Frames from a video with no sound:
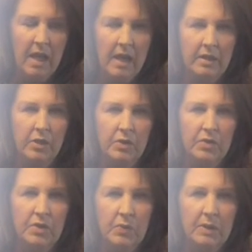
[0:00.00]
Uh, you know
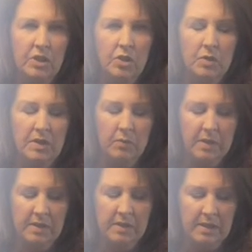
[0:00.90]
those sweet juicy
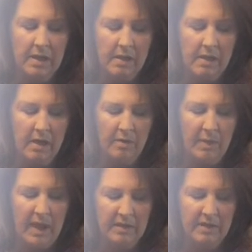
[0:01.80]
ones are, are
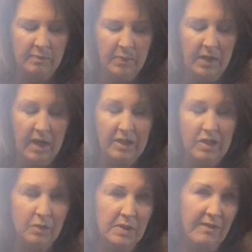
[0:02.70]
best, but I
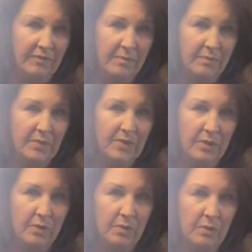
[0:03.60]
don't have them,
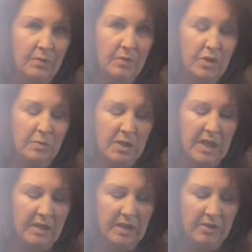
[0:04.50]
so just
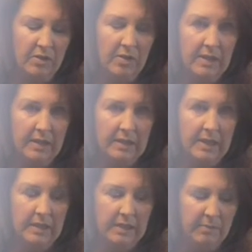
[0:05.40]
pretend these are little
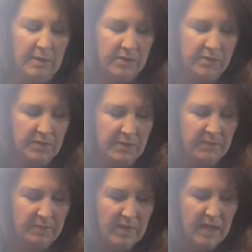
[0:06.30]
tiny
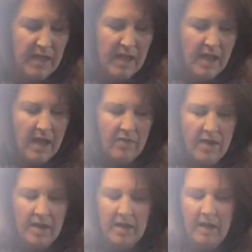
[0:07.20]
tomatoes. And
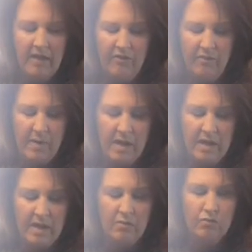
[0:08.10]
then I have
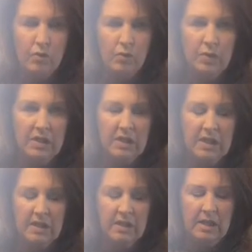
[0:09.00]
my roasted
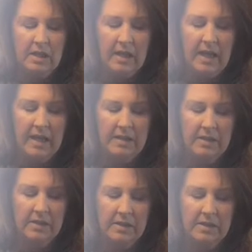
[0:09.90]

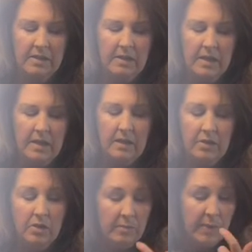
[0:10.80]
hazelnuts. Now
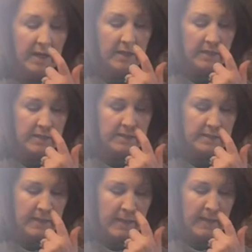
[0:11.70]
you can buy
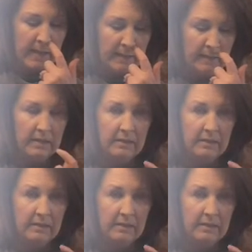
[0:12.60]
these uh,